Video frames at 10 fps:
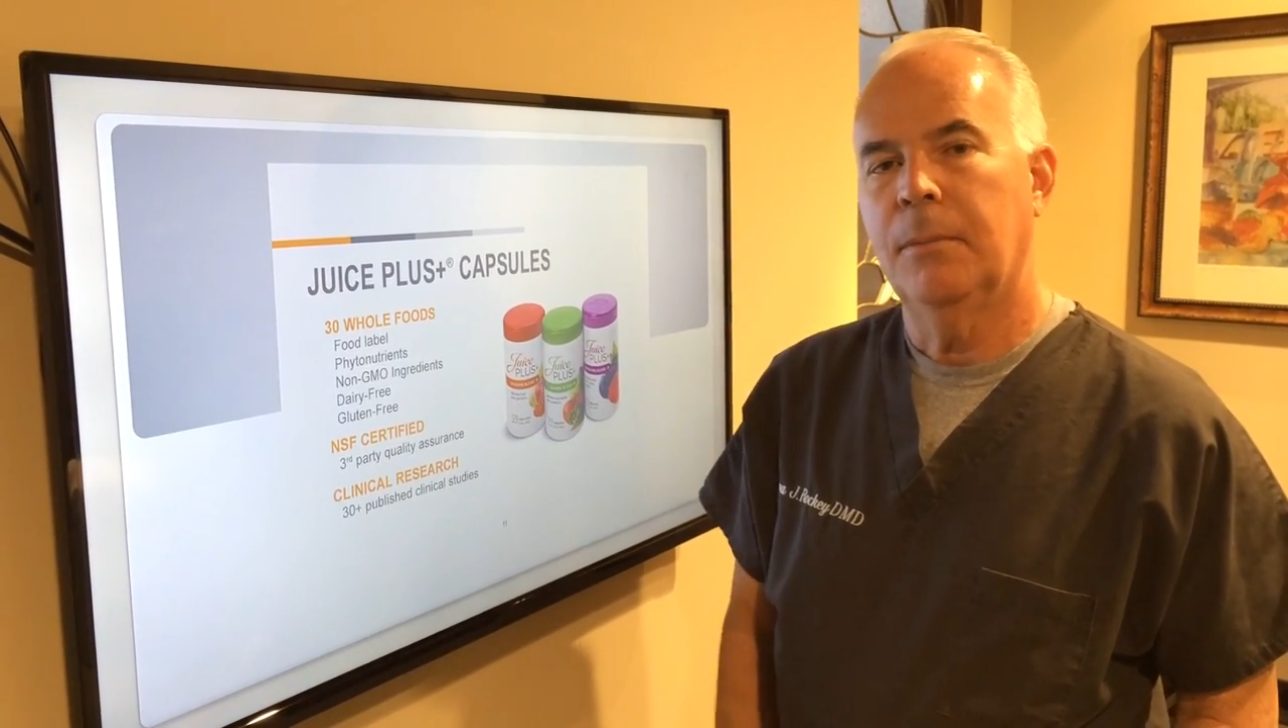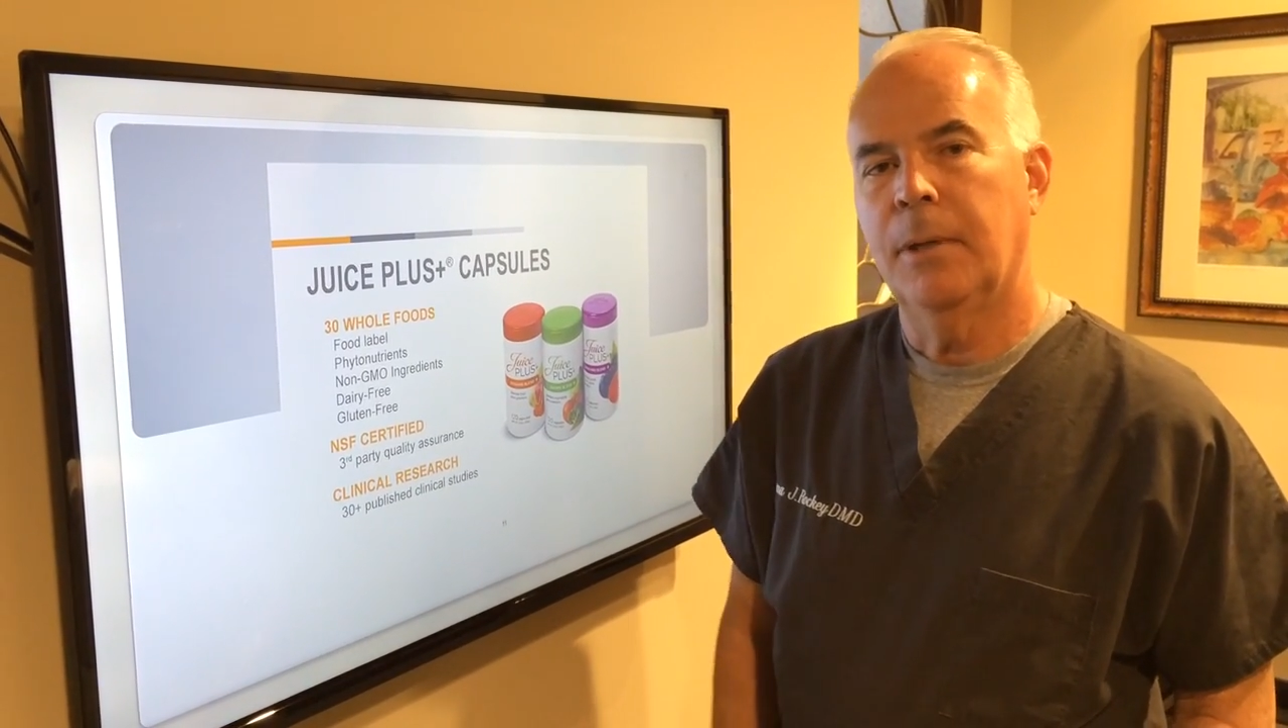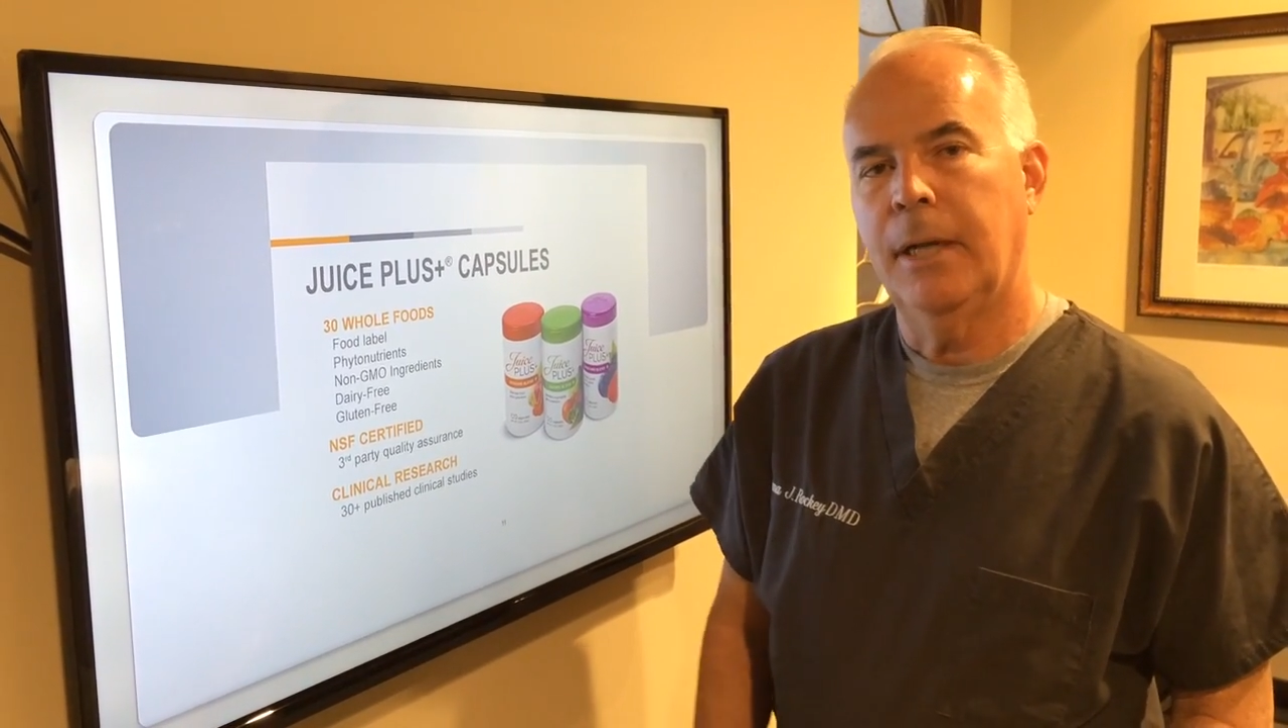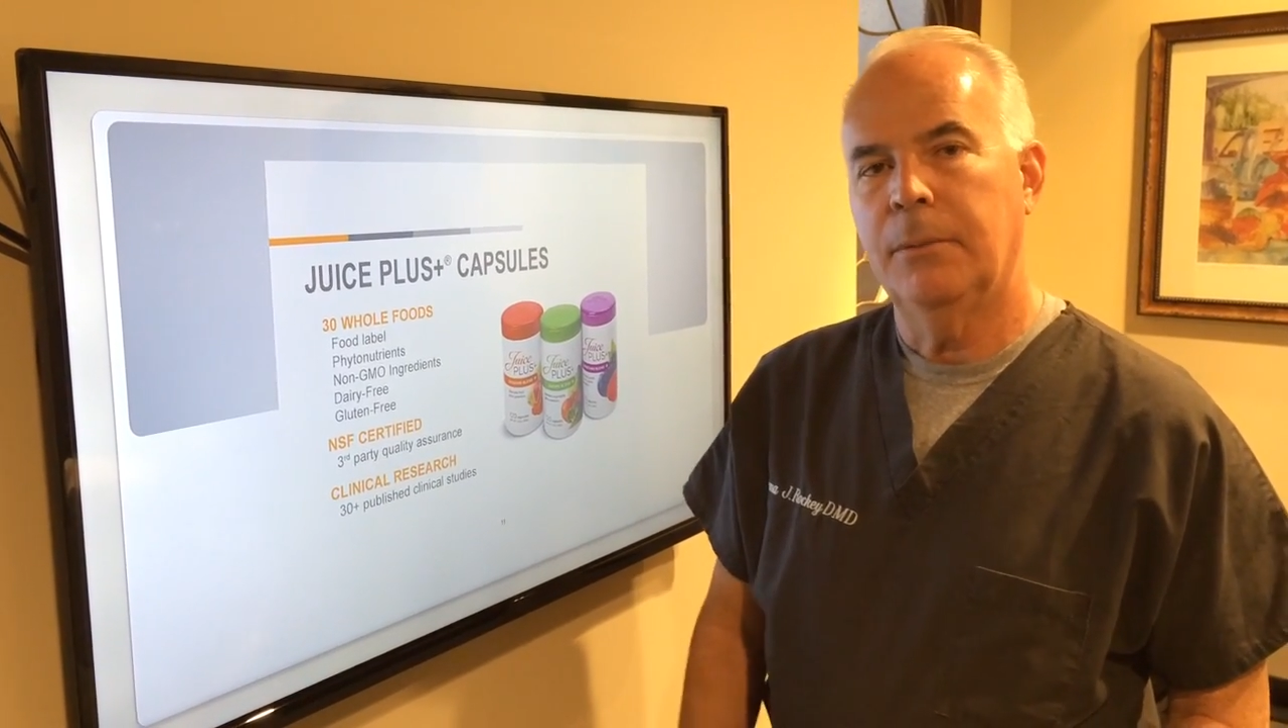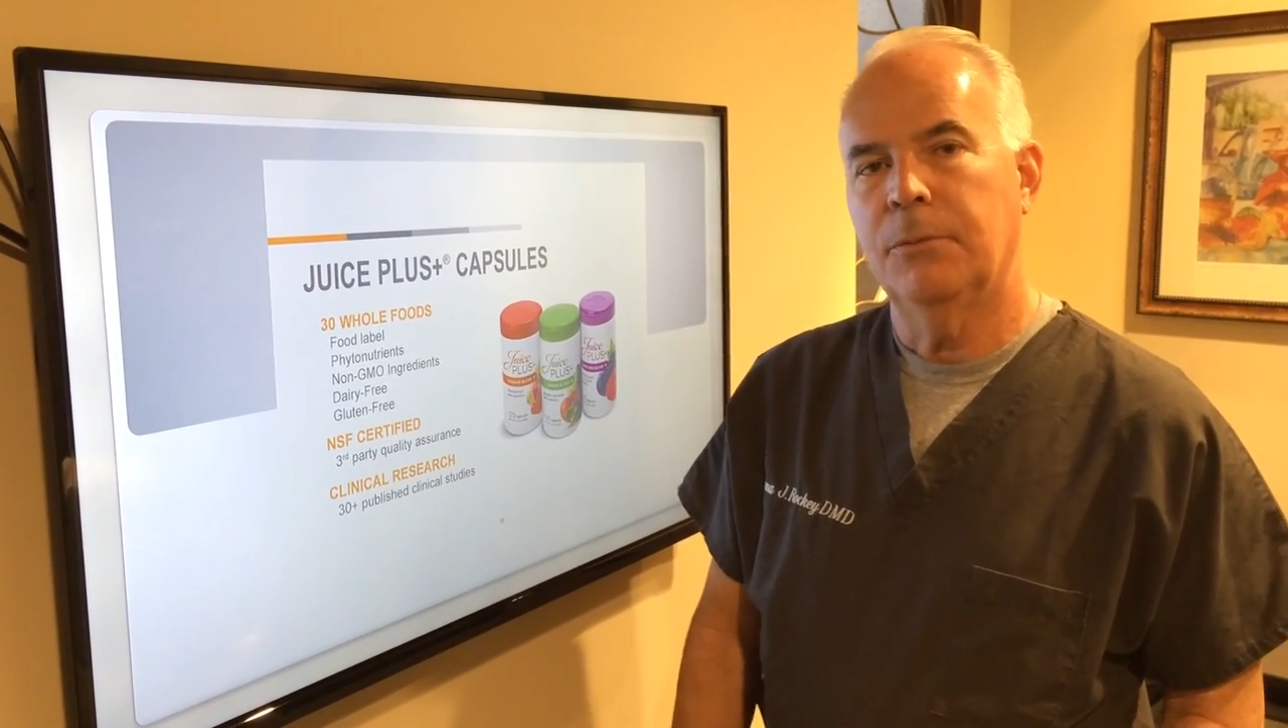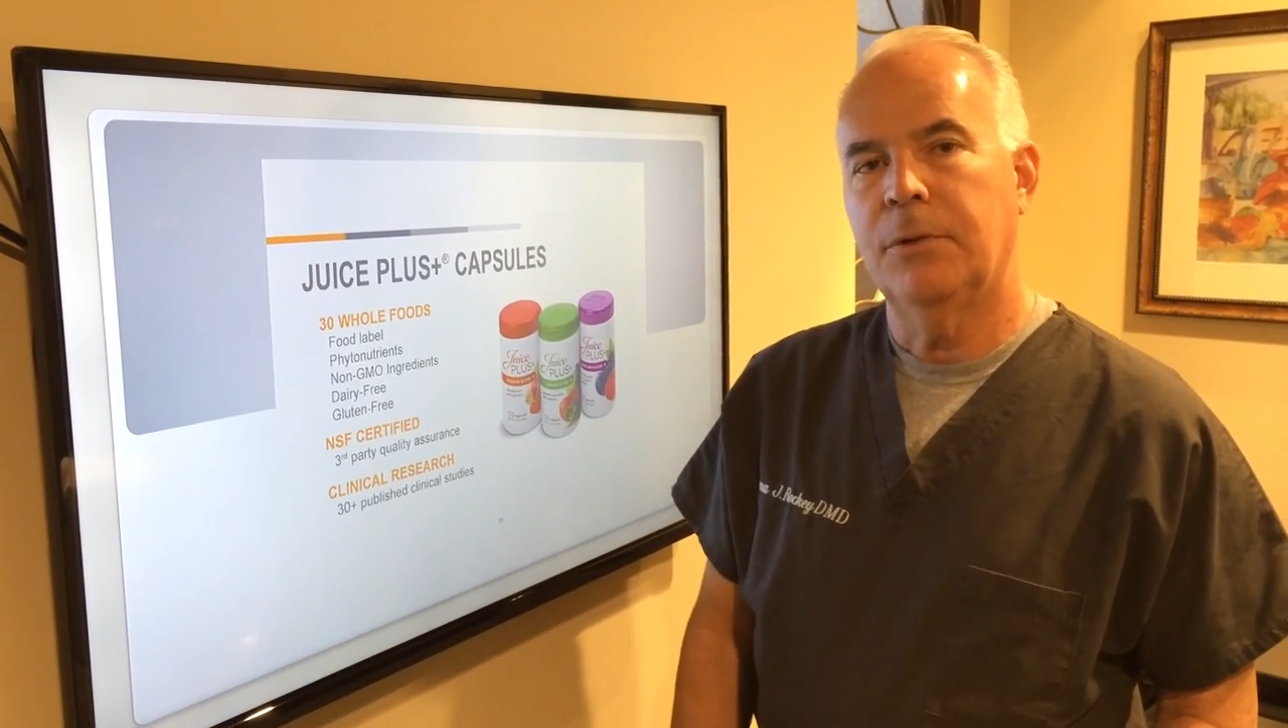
in my